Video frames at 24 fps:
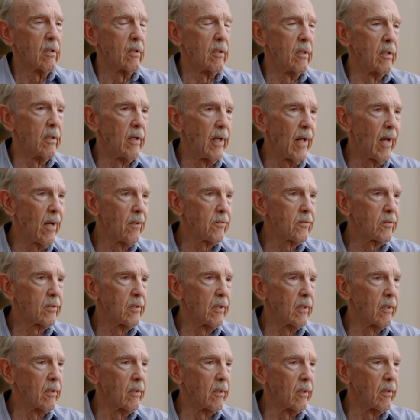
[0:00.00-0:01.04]

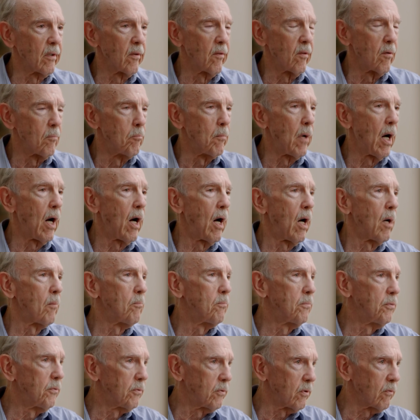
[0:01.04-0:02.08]
denouncing the
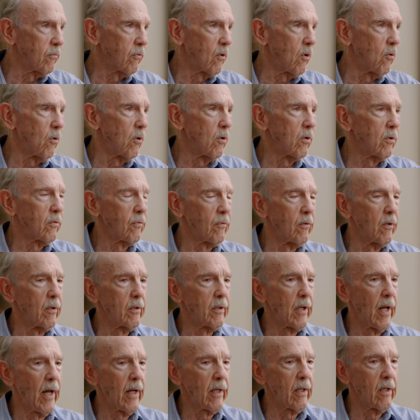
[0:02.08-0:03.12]
mobs, of course, for
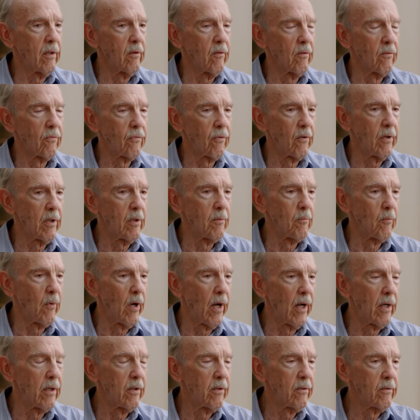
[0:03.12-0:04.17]
attacking Freedom
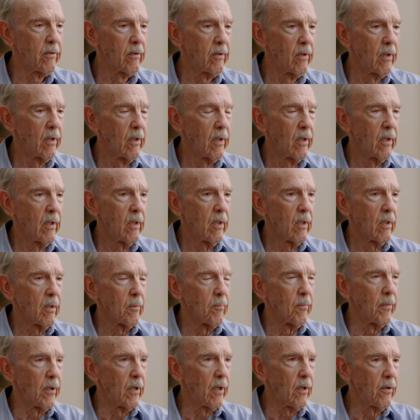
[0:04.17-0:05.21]
Riders,
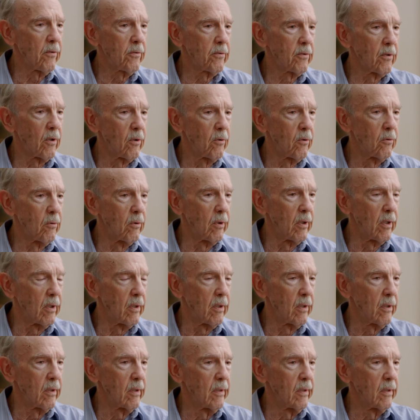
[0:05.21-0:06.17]
but also